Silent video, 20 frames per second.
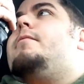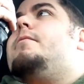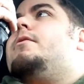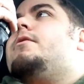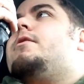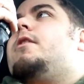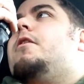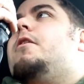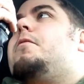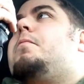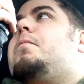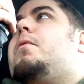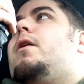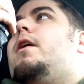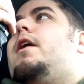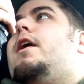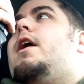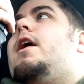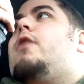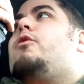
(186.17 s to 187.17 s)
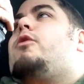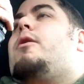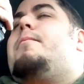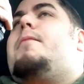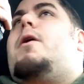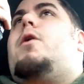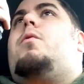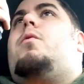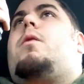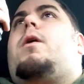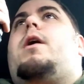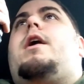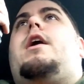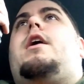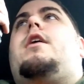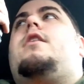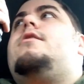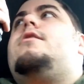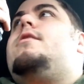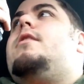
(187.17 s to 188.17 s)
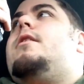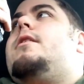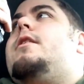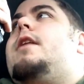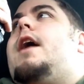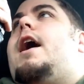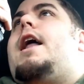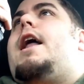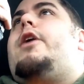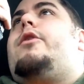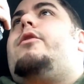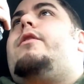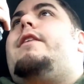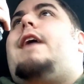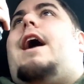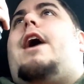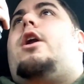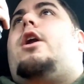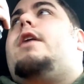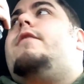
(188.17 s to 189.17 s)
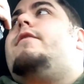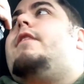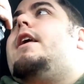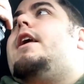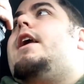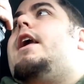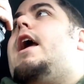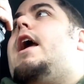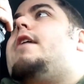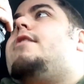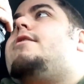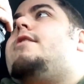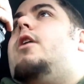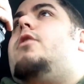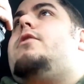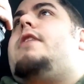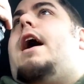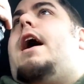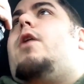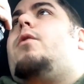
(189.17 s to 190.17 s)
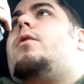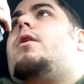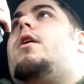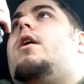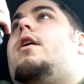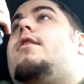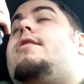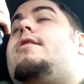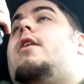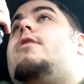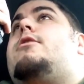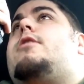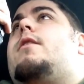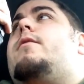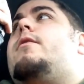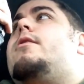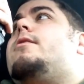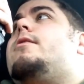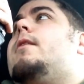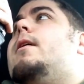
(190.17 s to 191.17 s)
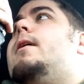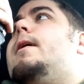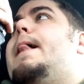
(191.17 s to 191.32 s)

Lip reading: So he's pretty remote where he is. Now I don't even think he has cell service.